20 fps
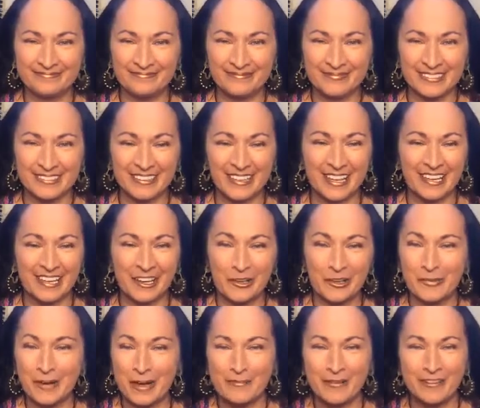Like our
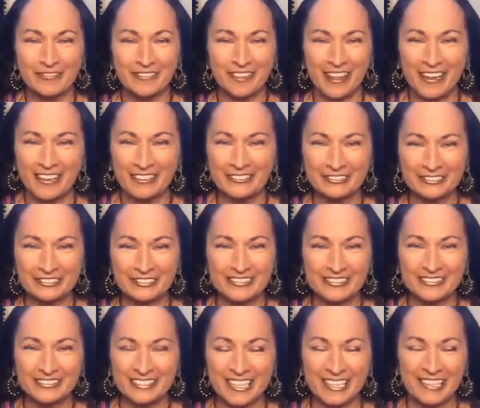web of life,
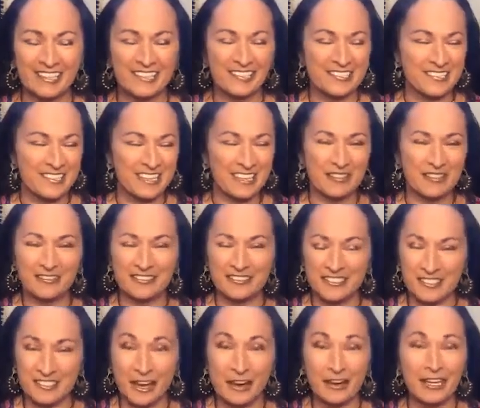like our
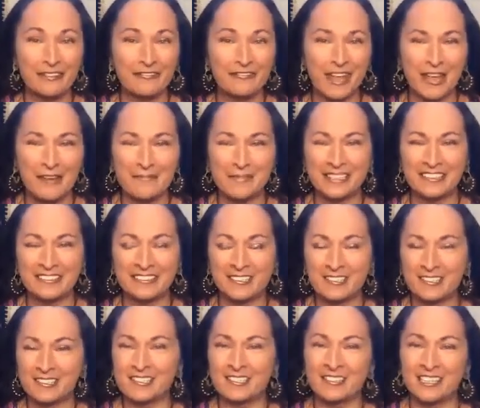starry family
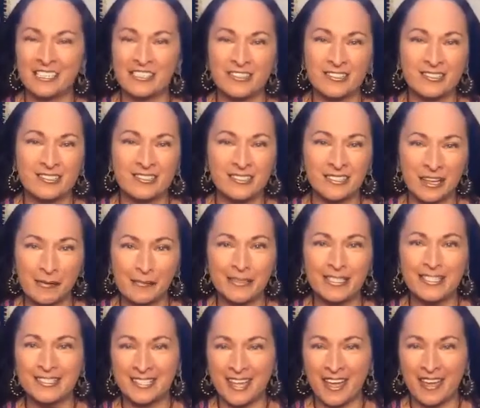constellations coming
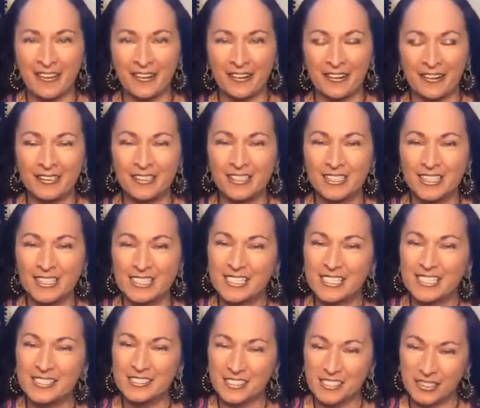together
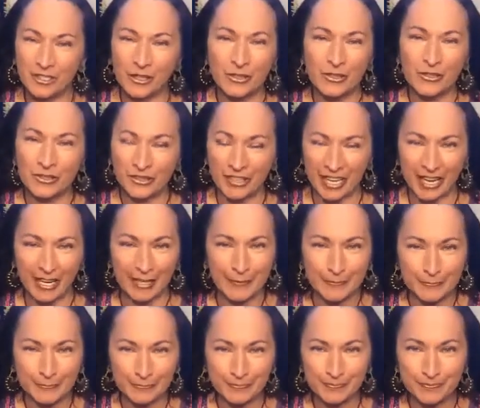to co-create.
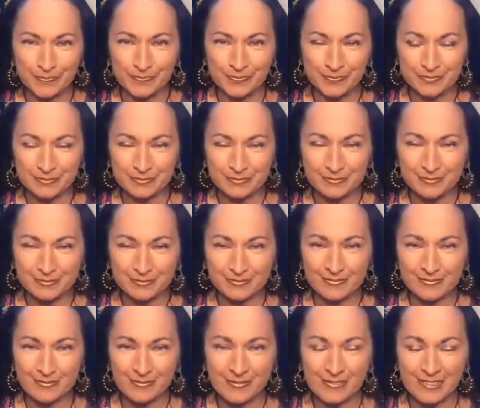
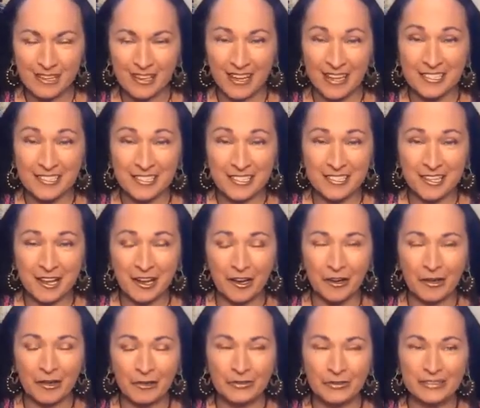And
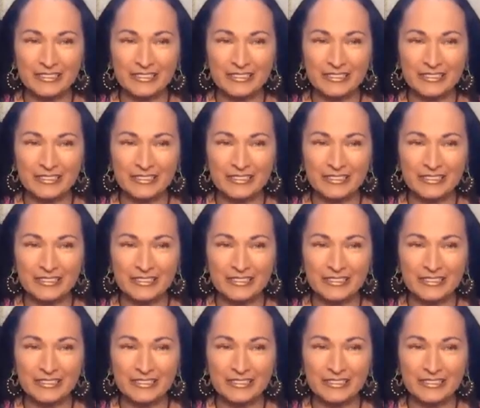so